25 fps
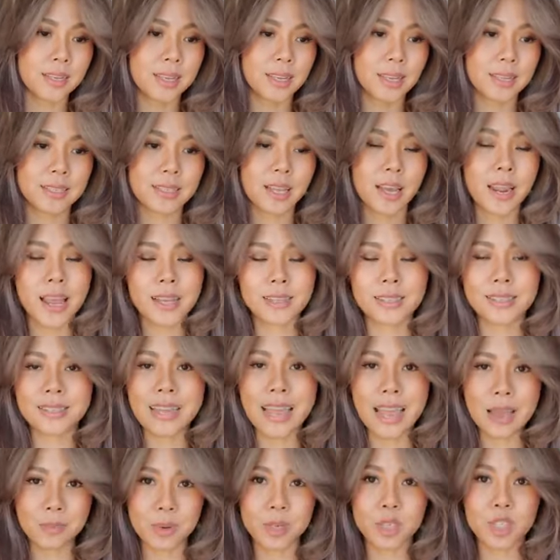it's not as
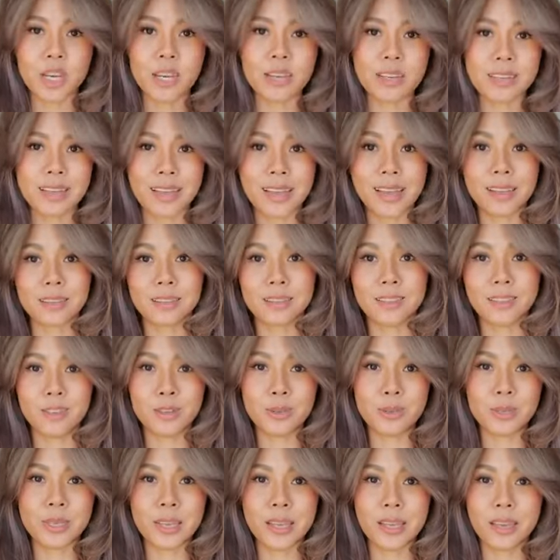damaging as
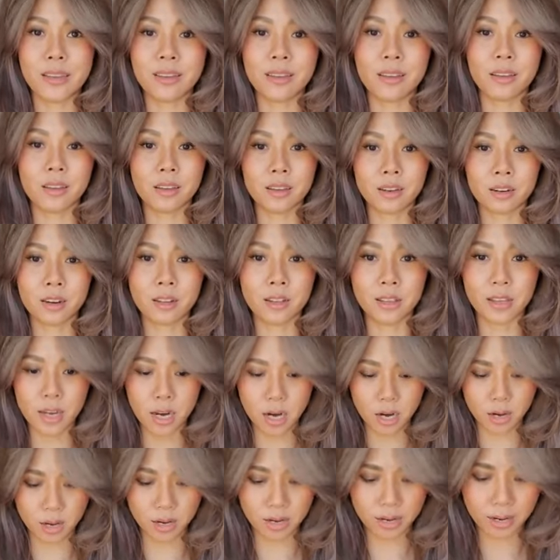using curling
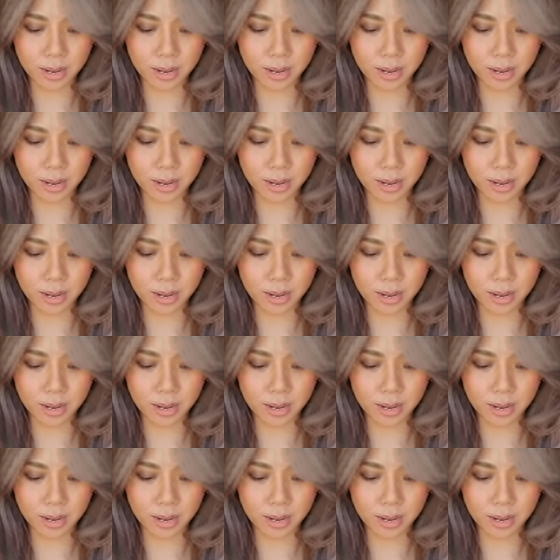iron